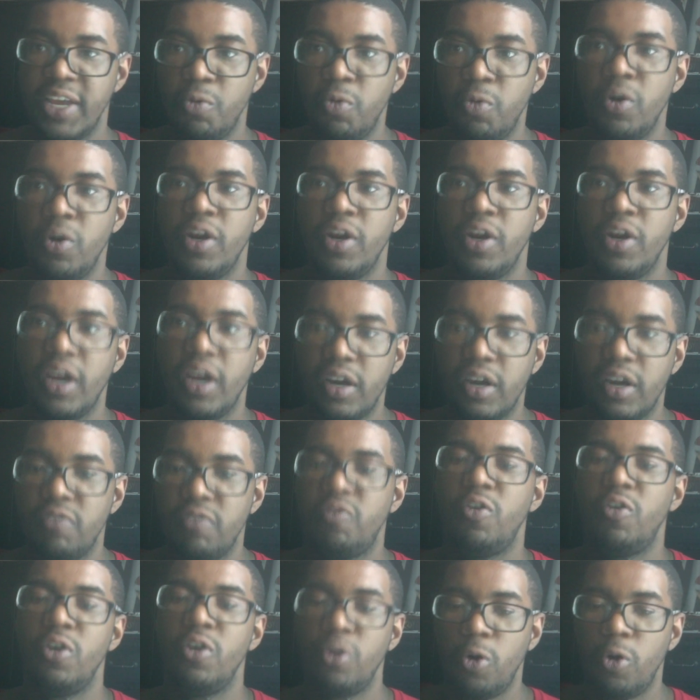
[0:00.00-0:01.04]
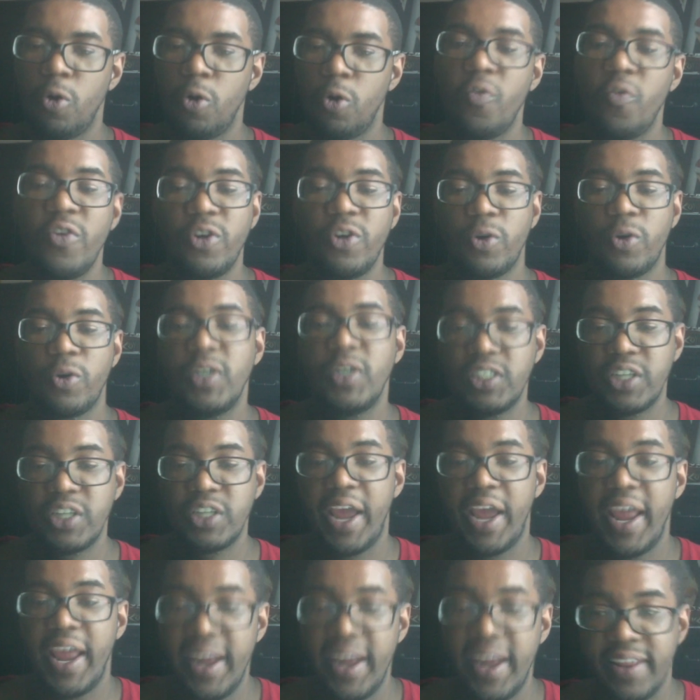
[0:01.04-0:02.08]
wouldn't convert over to
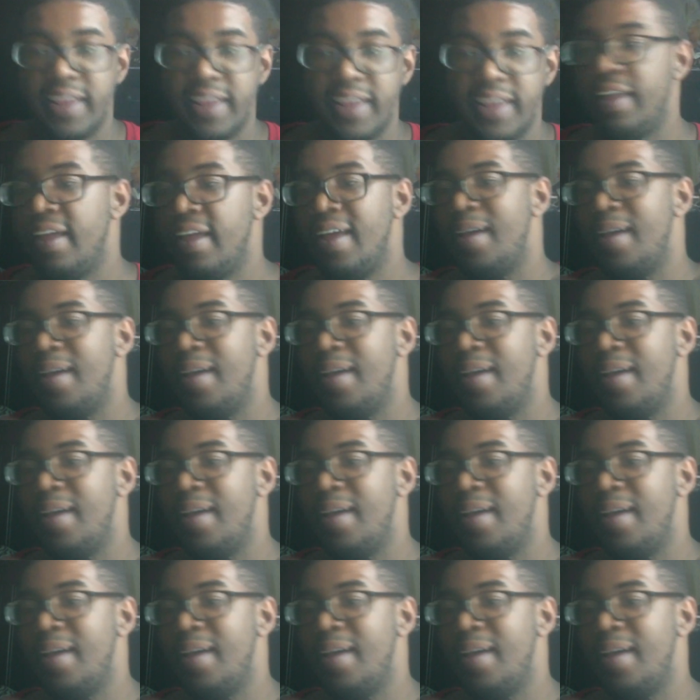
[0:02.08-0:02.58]
Christianity,